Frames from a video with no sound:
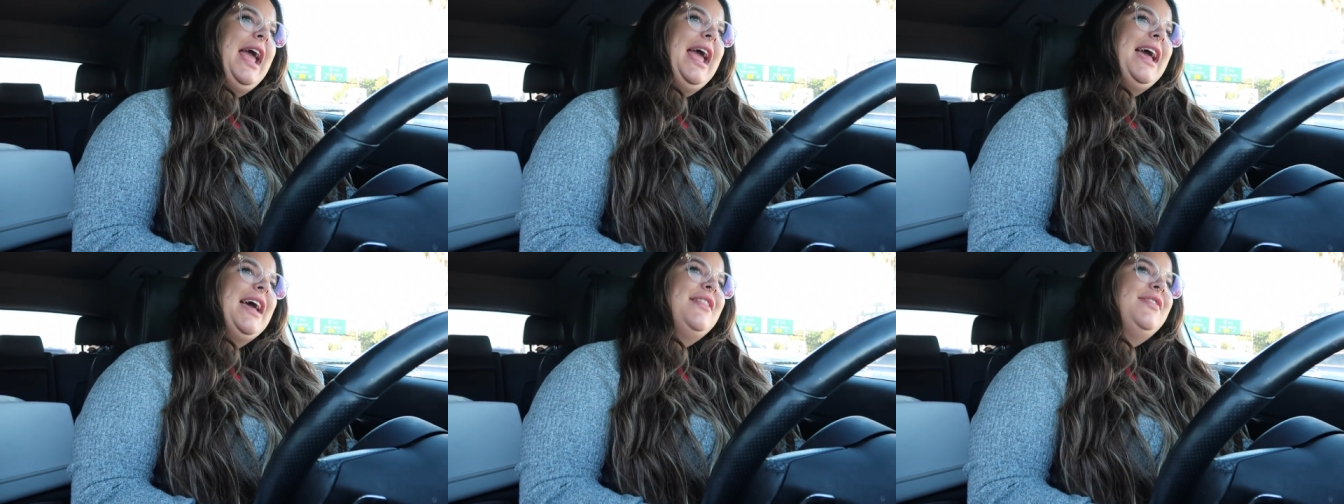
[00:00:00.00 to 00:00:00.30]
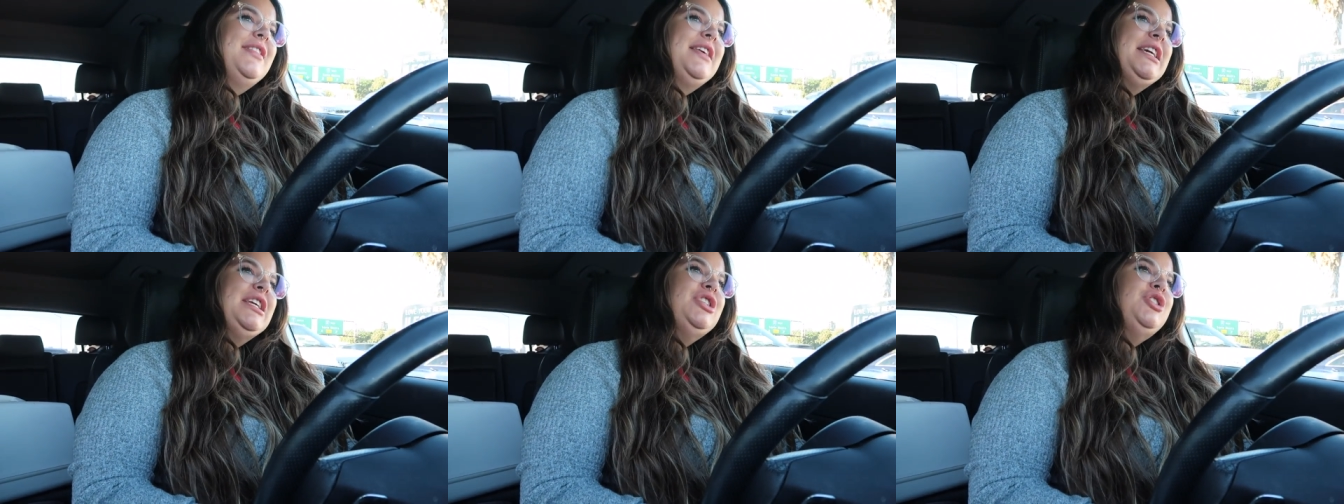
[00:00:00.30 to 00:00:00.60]

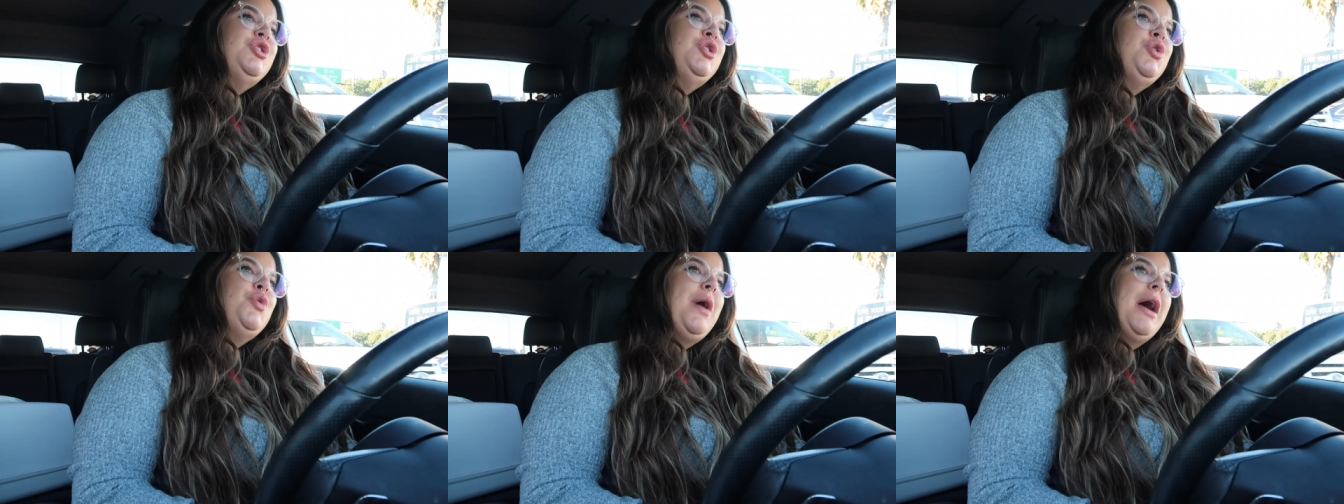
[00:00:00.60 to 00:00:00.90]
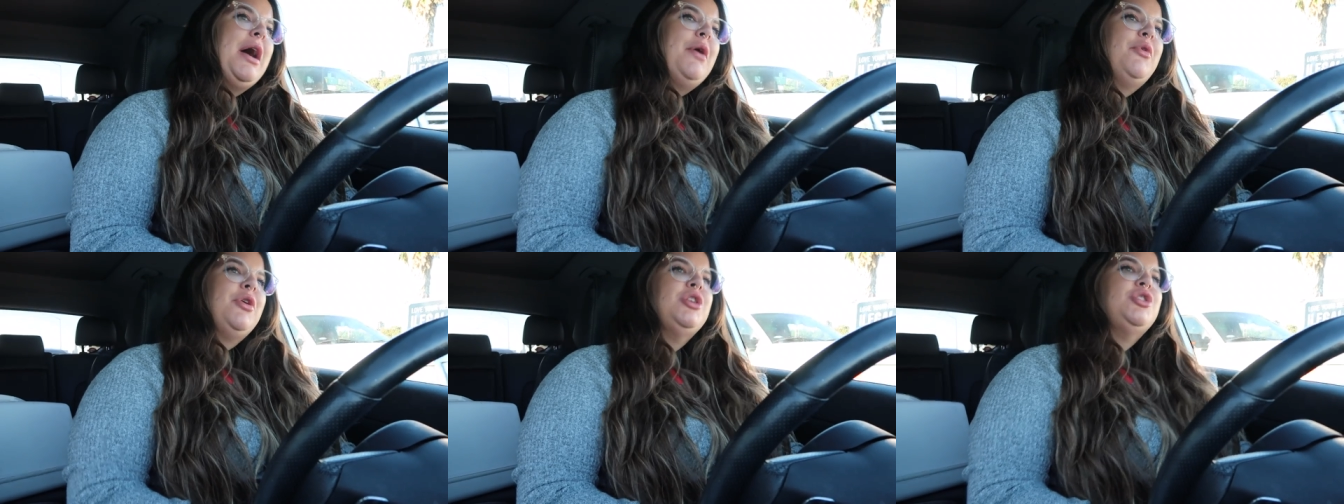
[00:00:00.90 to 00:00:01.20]
and the two
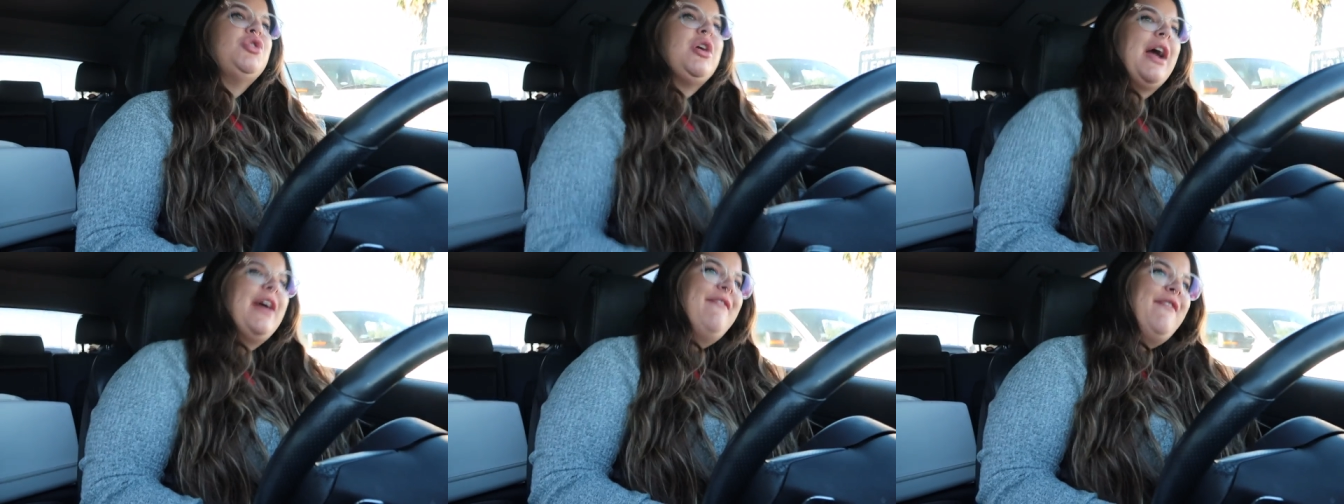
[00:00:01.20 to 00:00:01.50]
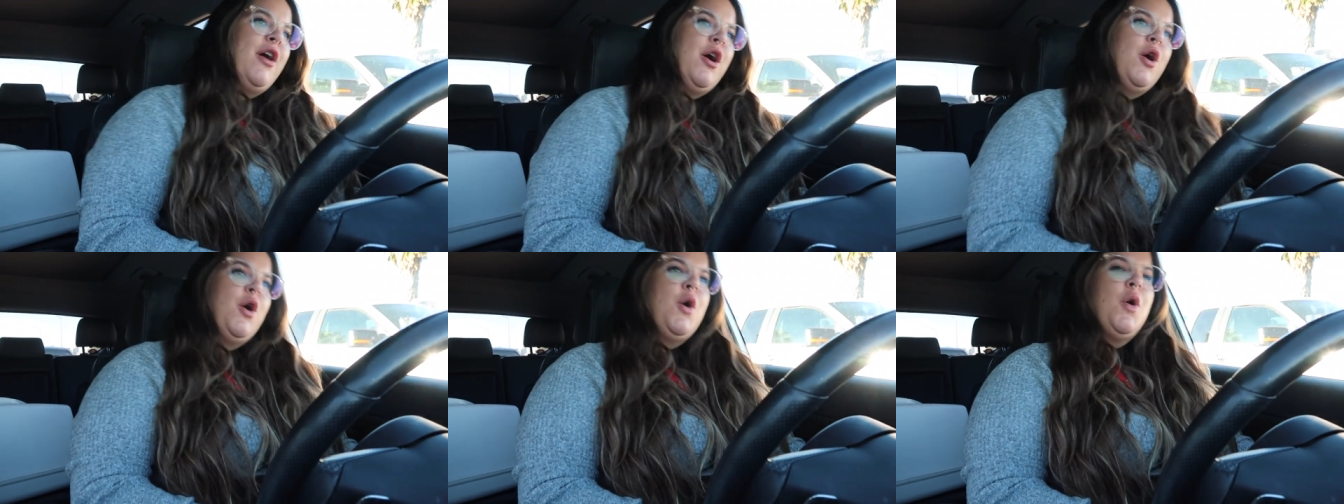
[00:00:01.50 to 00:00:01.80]
hour drive
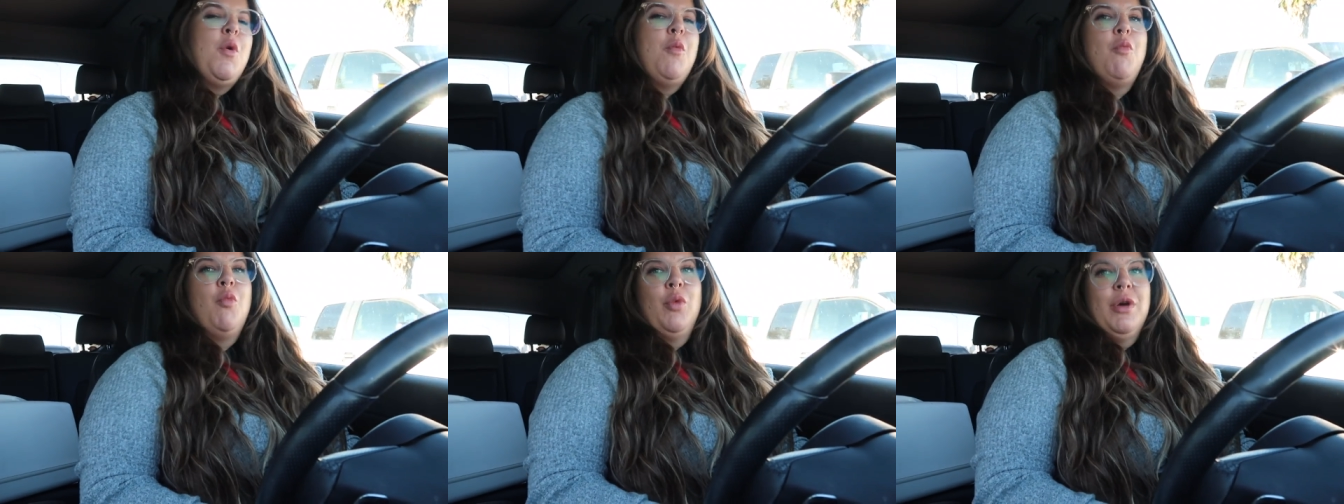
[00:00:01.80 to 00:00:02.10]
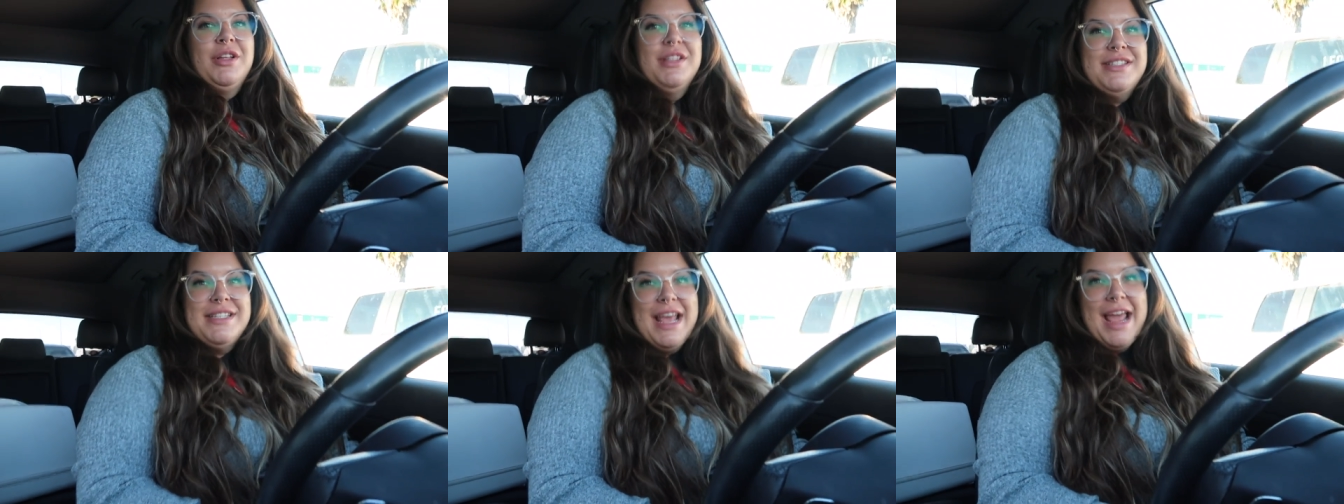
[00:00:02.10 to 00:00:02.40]
home
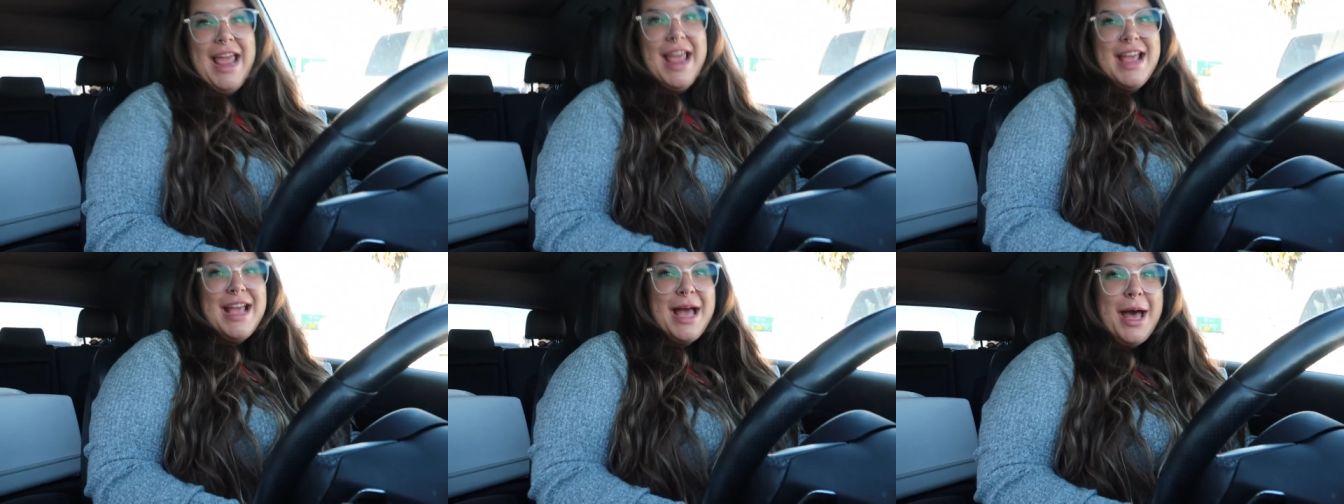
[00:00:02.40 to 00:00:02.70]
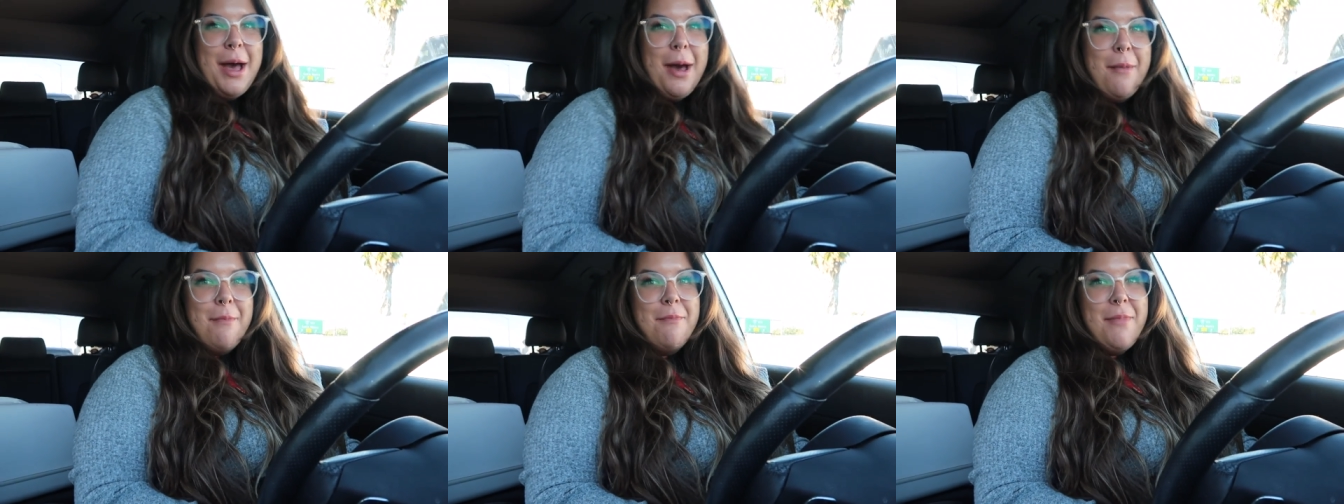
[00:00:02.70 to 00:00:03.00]
will take
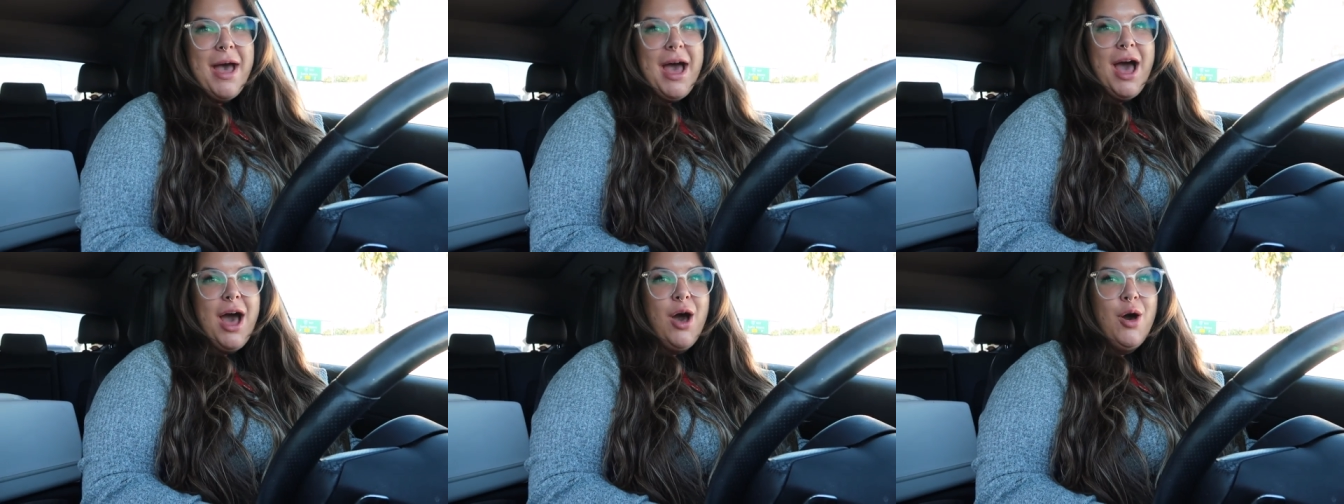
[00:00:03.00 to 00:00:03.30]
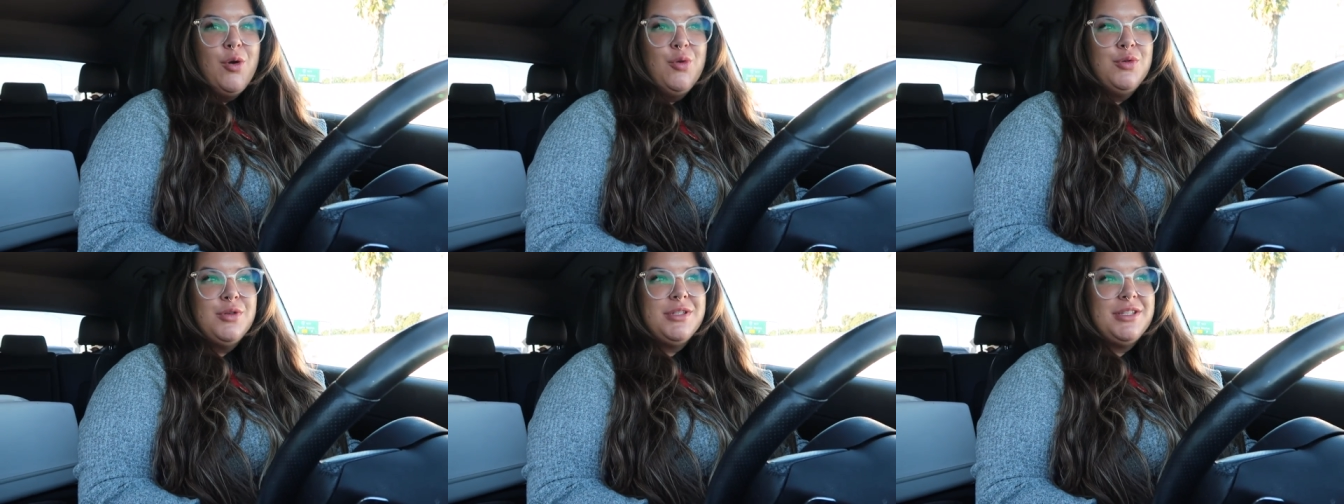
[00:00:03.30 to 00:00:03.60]

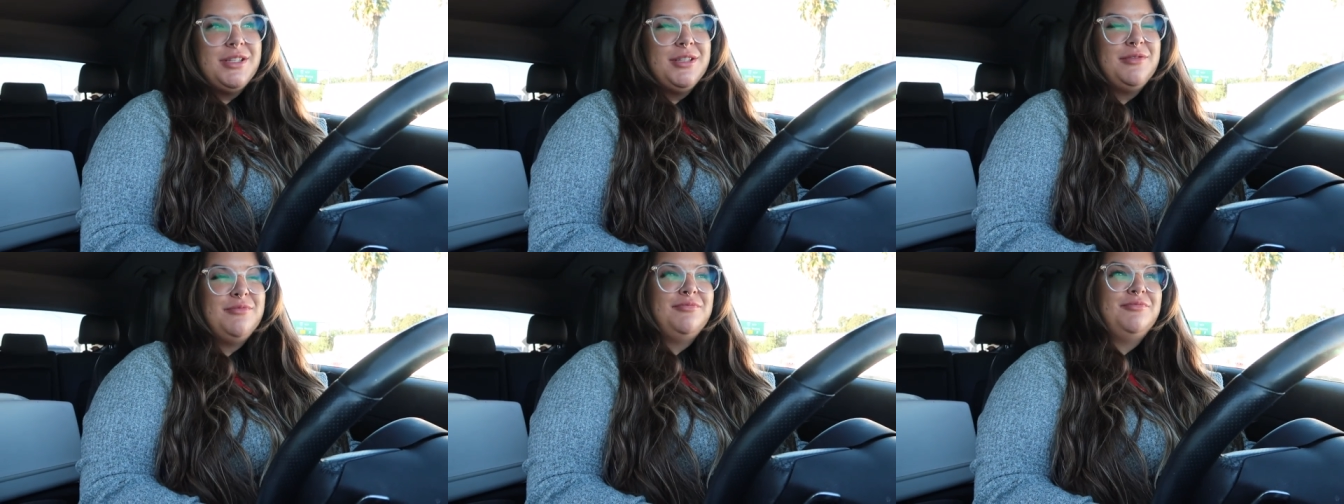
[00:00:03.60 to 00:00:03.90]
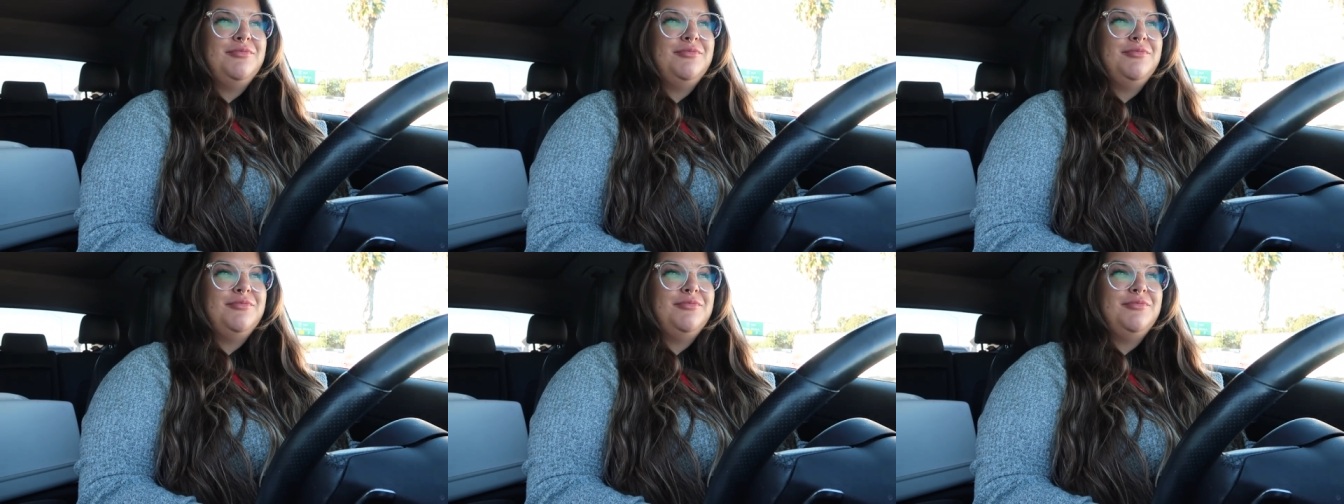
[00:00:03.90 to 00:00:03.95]
about